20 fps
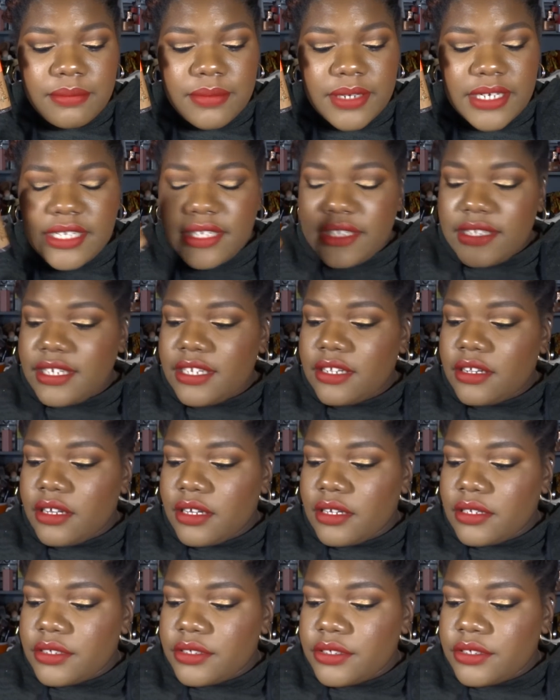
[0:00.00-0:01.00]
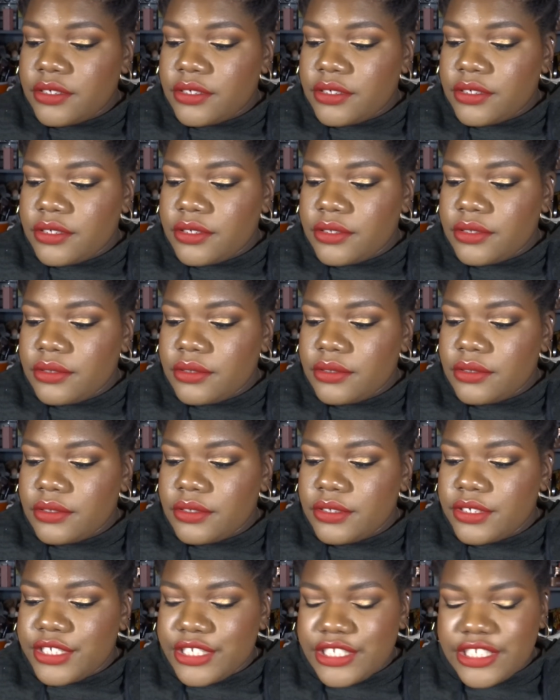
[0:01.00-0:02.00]
in the color
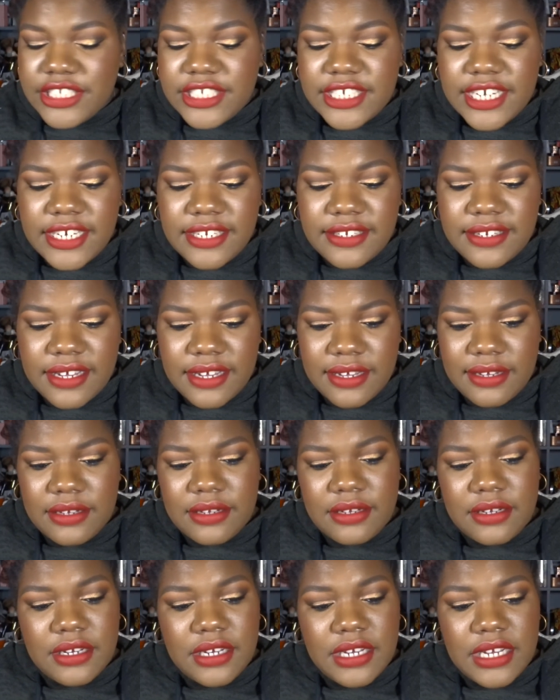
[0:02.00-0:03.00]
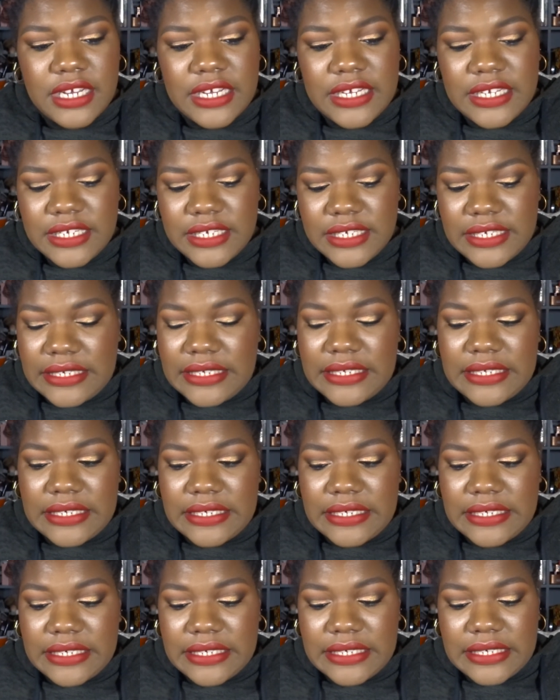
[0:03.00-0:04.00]
J10.
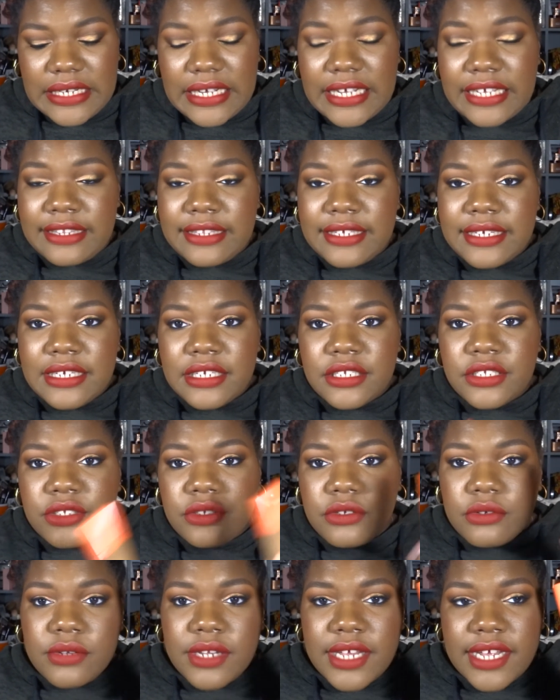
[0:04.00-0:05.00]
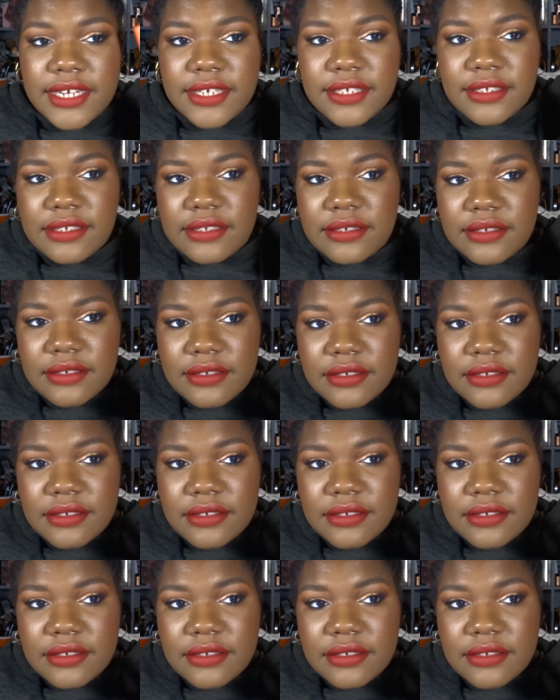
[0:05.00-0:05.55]
I think it's too light,